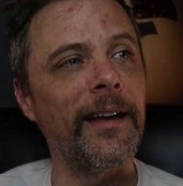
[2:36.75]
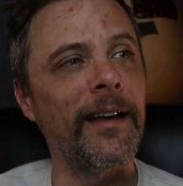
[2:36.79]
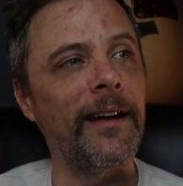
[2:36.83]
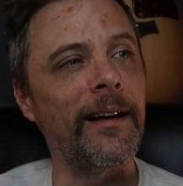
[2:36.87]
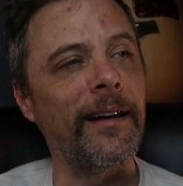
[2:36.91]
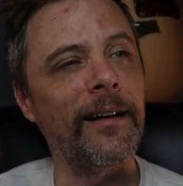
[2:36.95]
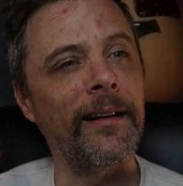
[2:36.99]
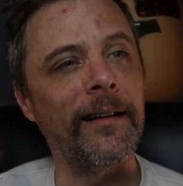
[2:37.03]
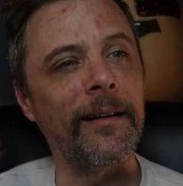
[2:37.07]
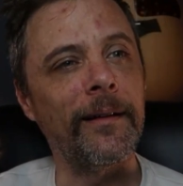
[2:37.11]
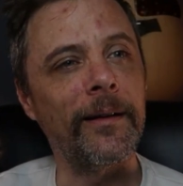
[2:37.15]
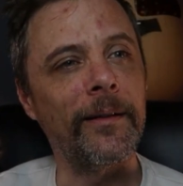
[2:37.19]

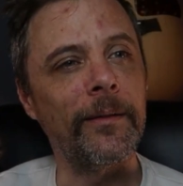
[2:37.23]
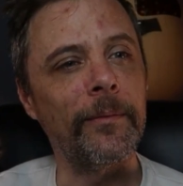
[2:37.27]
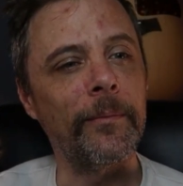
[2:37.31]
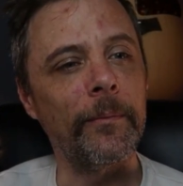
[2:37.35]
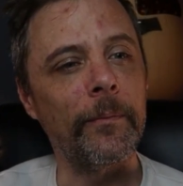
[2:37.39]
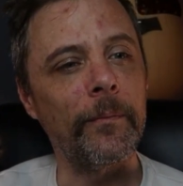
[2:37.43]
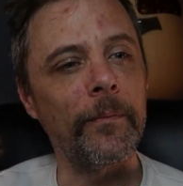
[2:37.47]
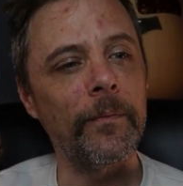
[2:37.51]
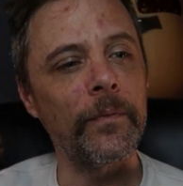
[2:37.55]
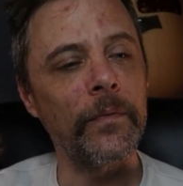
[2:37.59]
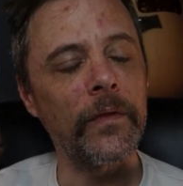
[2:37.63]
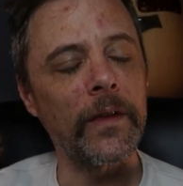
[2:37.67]

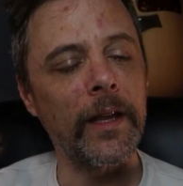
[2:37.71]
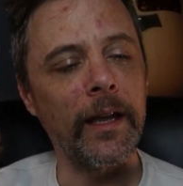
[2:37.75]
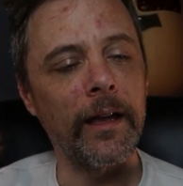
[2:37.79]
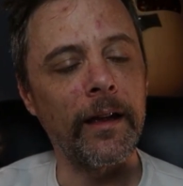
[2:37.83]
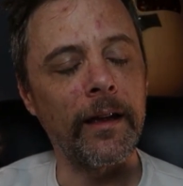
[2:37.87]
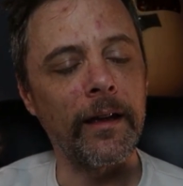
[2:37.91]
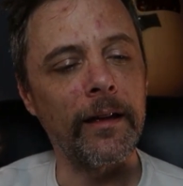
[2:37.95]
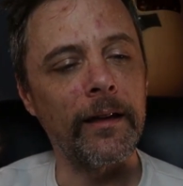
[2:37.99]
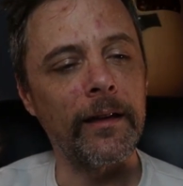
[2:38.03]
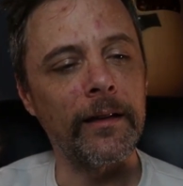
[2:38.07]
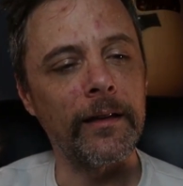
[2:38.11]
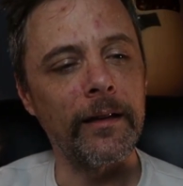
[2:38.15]

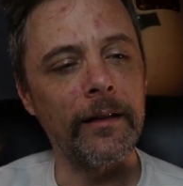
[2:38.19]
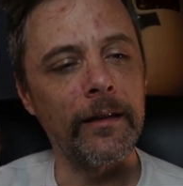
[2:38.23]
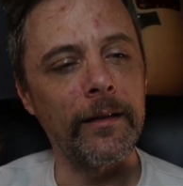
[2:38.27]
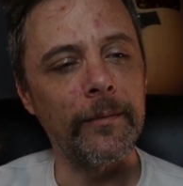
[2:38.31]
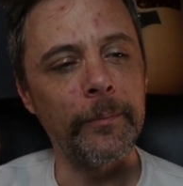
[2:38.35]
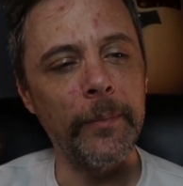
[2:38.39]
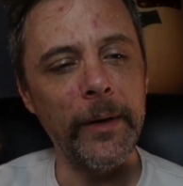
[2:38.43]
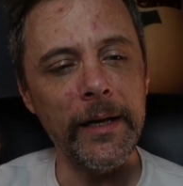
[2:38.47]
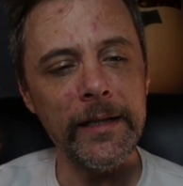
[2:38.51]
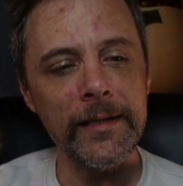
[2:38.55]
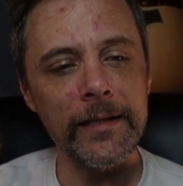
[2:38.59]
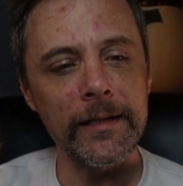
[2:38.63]
And the
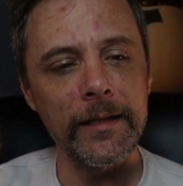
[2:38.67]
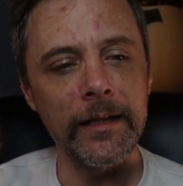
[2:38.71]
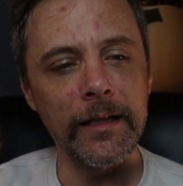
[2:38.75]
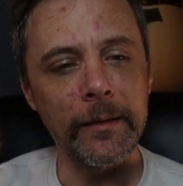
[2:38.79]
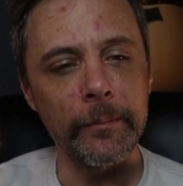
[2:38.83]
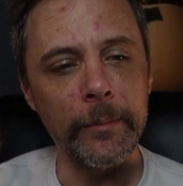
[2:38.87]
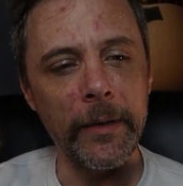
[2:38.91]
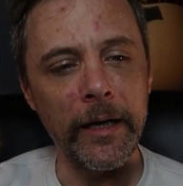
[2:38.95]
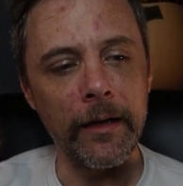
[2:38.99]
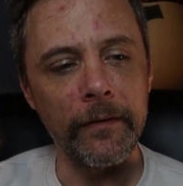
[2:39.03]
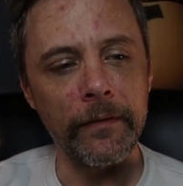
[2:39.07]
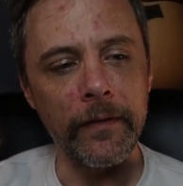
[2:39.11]
best thing
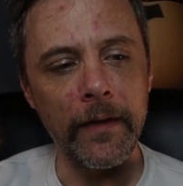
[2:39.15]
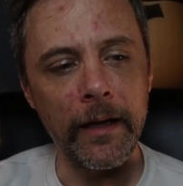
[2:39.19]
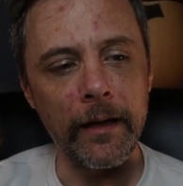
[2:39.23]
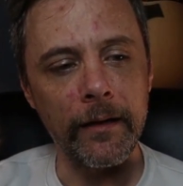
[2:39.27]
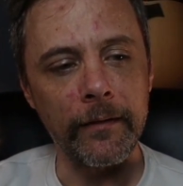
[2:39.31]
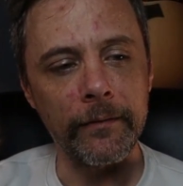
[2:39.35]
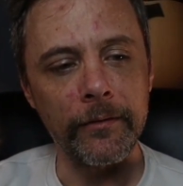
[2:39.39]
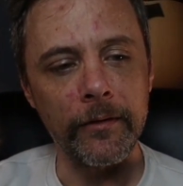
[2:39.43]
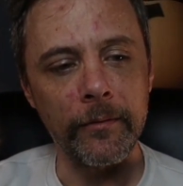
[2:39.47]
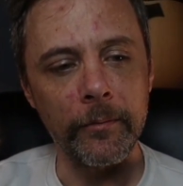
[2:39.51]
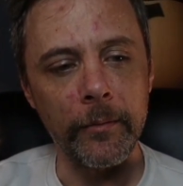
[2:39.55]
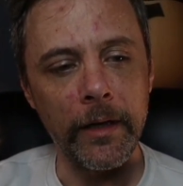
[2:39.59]
about
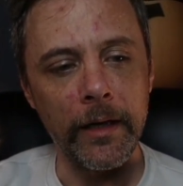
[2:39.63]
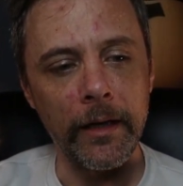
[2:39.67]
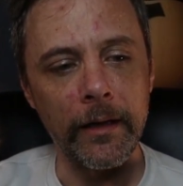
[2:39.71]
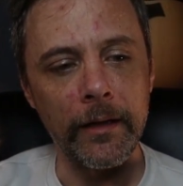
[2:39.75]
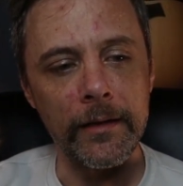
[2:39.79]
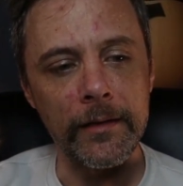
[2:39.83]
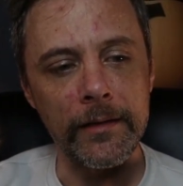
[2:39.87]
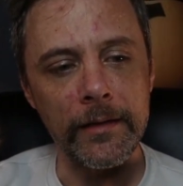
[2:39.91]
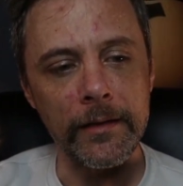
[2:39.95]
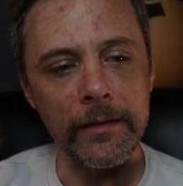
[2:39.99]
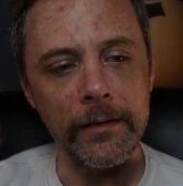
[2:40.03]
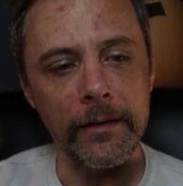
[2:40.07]
that for me
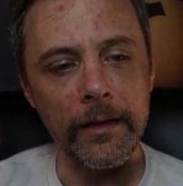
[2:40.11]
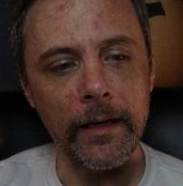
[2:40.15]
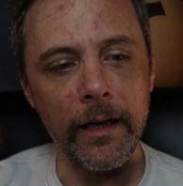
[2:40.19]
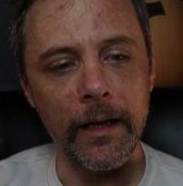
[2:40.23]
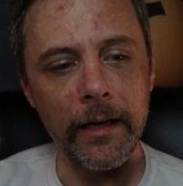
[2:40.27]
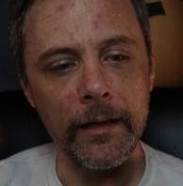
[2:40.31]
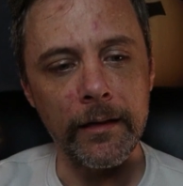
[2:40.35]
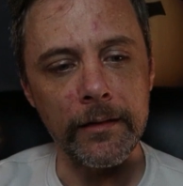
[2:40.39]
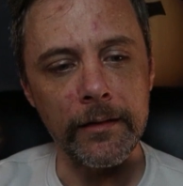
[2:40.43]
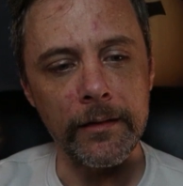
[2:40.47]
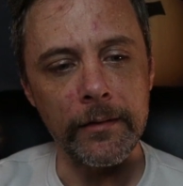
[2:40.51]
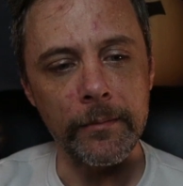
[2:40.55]

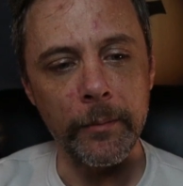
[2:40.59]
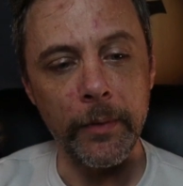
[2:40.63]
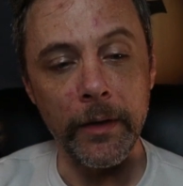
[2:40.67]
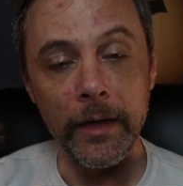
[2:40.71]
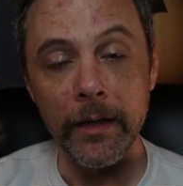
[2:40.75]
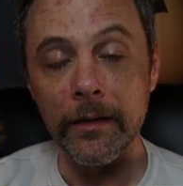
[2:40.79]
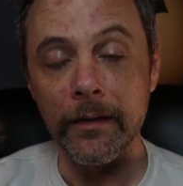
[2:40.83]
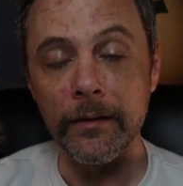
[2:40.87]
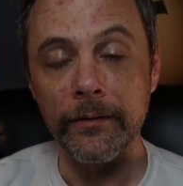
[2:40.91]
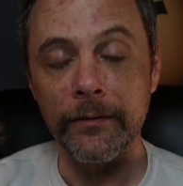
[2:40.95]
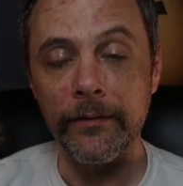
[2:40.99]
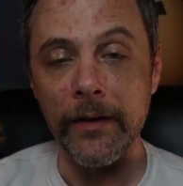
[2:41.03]
has
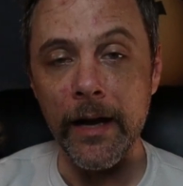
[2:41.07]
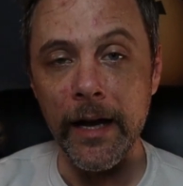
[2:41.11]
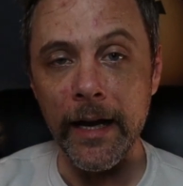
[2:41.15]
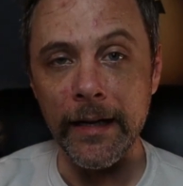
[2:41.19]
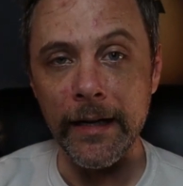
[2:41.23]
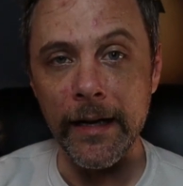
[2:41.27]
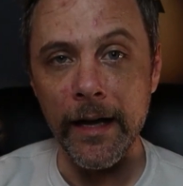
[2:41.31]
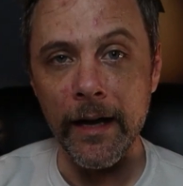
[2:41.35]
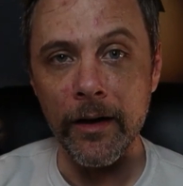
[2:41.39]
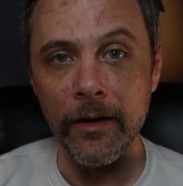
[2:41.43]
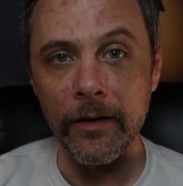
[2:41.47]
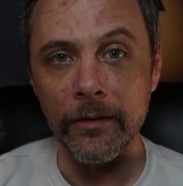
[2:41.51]
been to
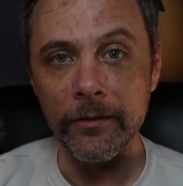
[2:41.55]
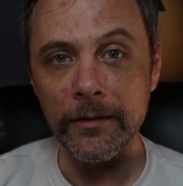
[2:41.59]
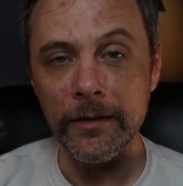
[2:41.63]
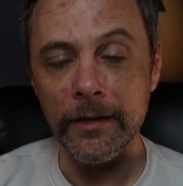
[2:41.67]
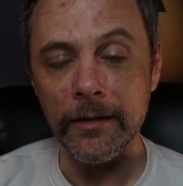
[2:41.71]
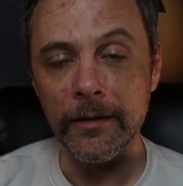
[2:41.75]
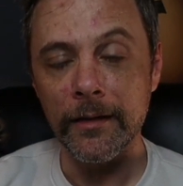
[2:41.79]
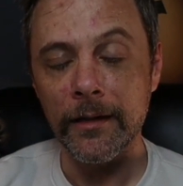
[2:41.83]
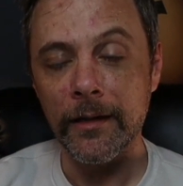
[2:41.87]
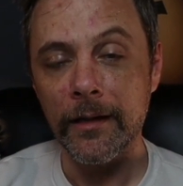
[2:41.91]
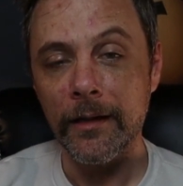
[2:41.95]
find out